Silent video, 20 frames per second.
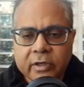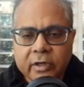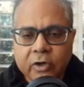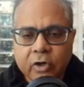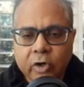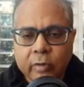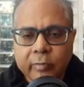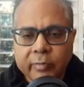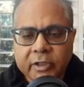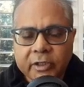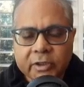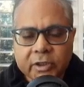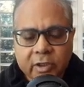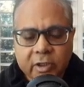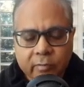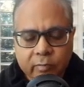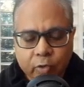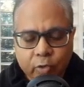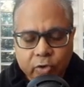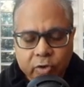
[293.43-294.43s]
denominator
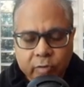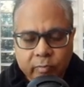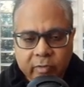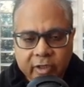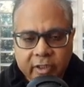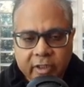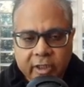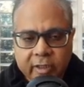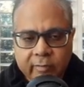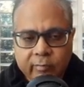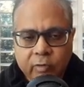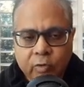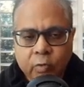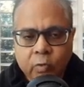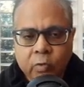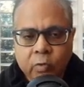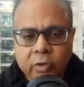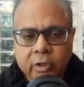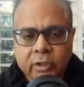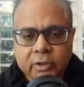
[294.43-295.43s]
both by
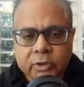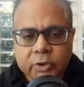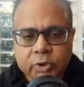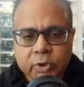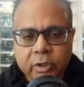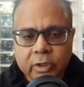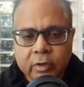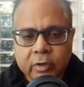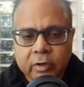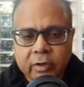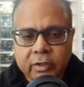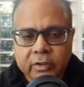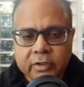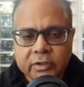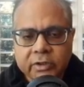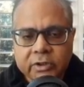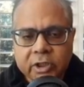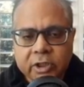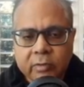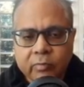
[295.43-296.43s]
W, so I got
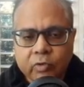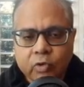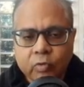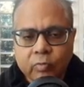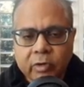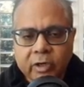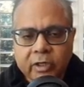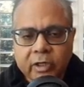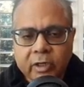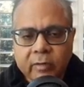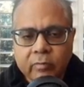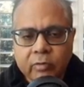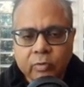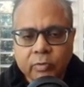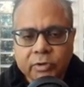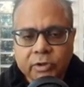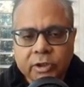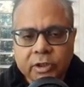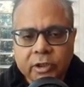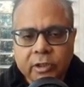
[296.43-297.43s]
this W by W
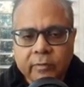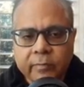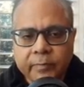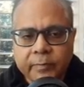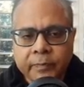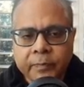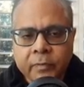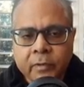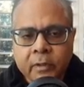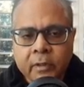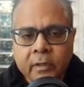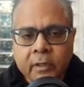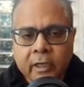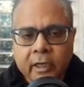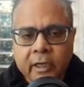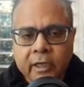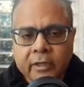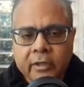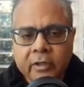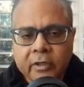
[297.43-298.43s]
term,
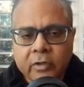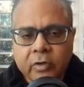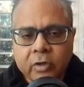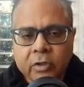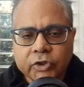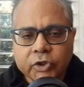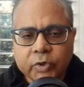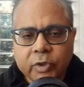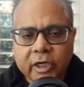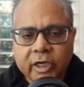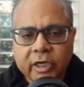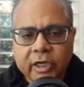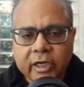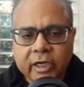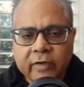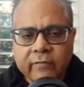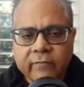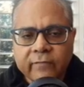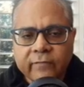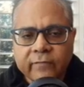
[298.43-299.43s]
and also I
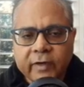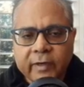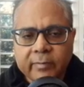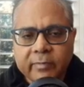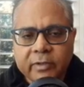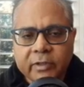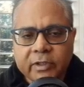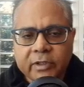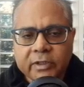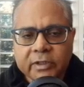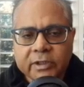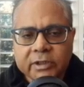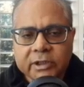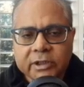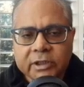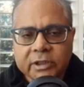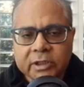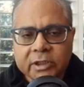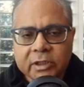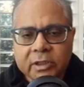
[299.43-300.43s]
have flipped this
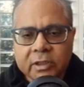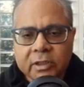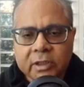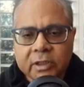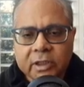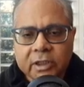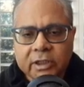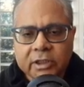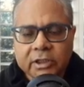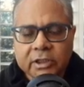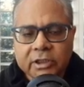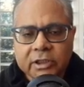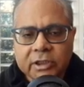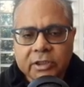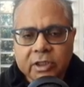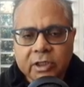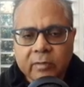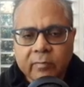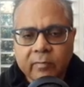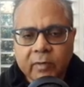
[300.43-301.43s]

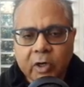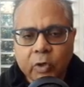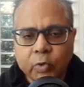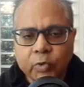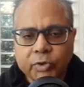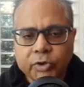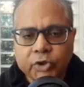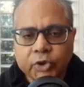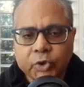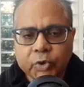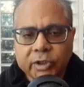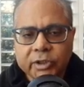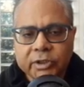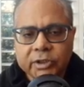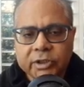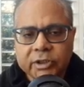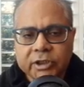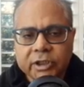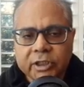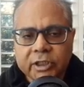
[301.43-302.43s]
integral bound. So
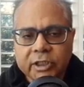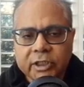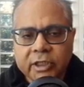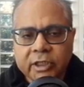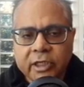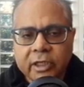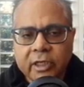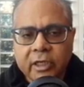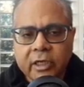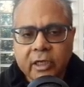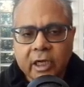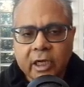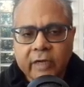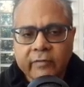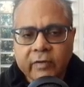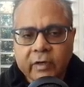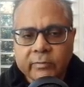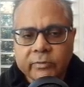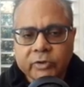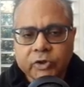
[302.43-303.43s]
essentially I
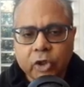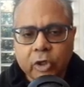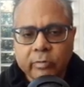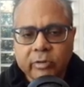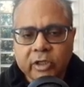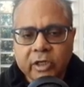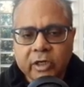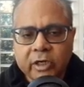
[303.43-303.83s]
have absorbed the